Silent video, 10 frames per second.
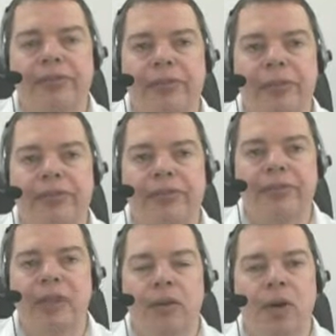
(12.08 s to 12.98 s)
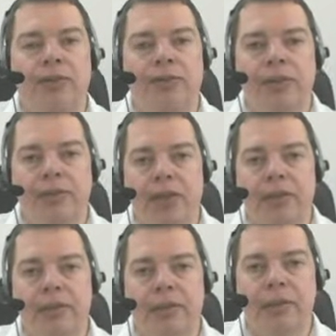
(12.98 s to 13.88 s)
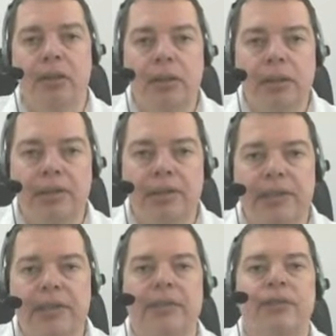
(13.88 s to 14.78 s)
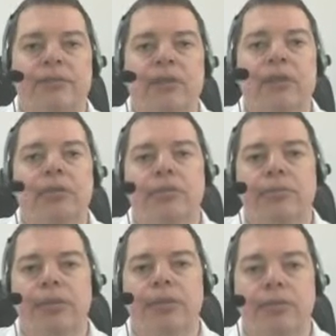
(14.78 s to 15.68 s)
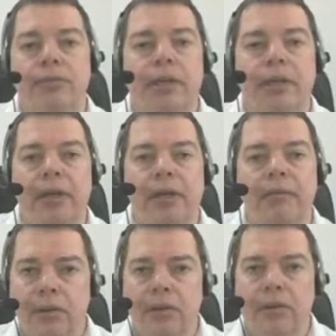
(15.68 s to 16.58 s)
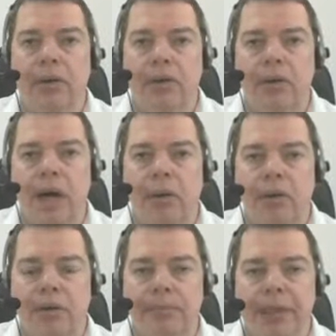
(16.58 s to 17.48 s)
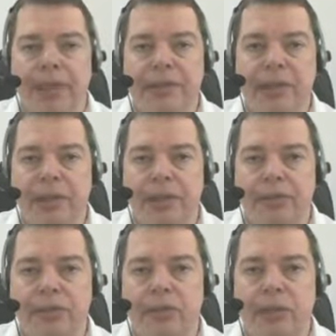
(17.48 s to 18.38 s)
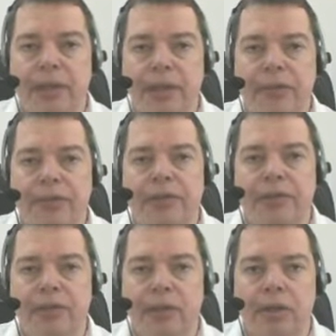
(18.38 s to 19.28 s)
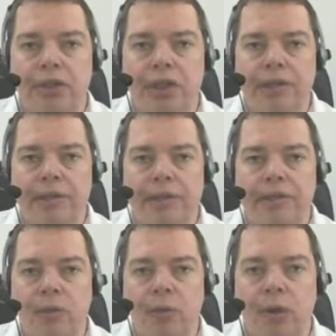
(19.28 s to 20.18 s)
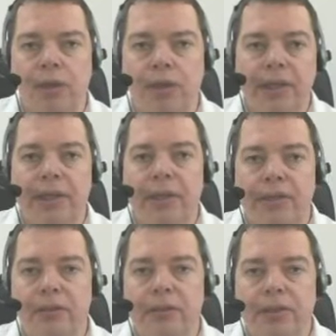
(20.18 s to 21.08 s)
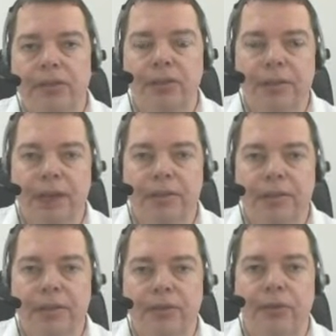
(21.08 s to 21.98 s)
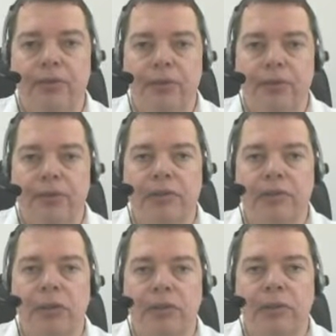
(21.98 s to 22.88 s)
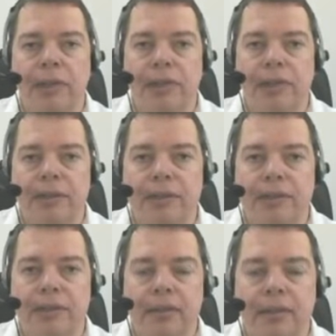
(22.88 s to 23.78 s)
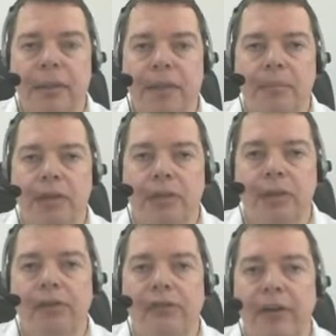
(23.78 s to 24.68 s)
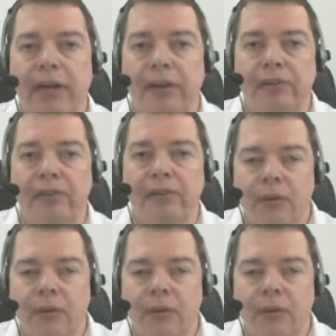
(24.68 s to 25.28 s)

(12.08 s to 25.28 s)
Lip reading: 5, you have adjusted all the settings for automated trading, you know how the Meta Editor and the Strategy Tester work, and you have created your first code lines in MQL5.